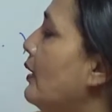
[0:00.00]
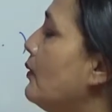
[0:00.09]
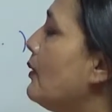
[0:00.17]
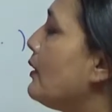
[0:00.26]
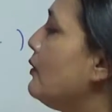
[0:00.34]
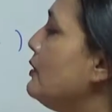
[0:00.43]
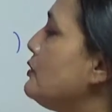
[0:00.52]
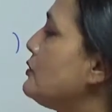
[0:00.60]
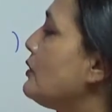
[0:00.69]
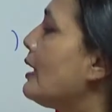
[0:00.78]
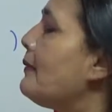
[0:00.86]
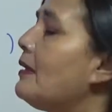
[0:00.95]
we are going to
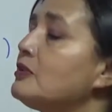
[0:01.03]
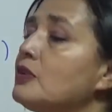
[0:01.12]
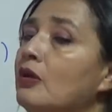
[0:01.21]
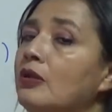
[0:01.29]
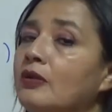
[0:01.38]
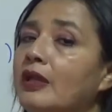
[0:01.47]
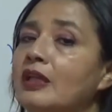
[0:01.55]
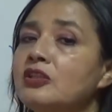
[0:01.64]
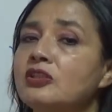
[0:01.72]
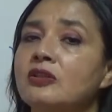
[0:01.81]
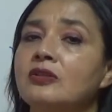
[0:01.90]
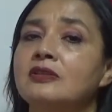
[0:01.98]
talk about
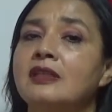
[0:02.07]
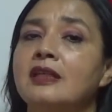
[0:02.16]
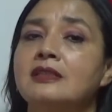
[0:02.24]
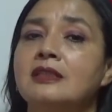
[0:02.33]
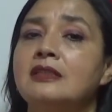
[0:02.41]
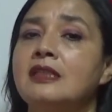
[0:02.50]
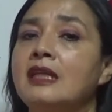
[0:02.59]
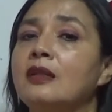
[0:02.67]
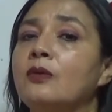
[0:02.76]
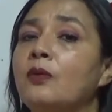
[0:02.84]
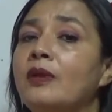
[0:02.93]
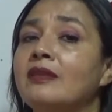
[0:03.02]
collocations that
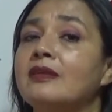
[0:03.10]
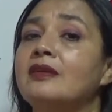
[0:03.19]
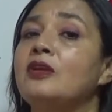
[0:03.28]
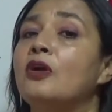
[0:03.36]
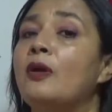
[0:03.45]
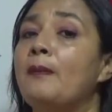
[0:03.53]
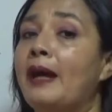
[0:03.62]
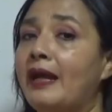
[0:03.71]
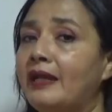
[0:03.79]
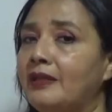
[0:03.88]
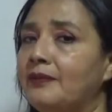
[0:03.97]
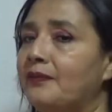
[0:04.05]
deal with your
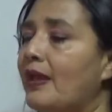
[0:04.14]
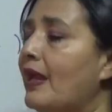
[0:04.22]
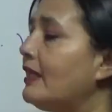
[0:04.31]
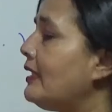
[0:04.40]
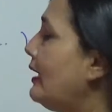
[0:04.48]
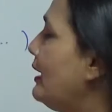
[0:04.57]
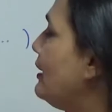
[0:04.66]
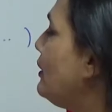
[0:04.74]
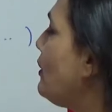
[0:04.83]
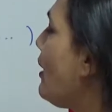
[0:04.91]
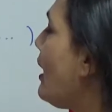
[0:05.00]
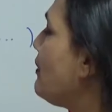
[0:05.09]
body. And here
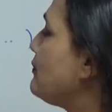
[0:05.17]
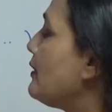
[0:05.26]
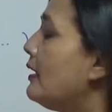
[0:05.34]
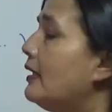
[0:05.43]
you have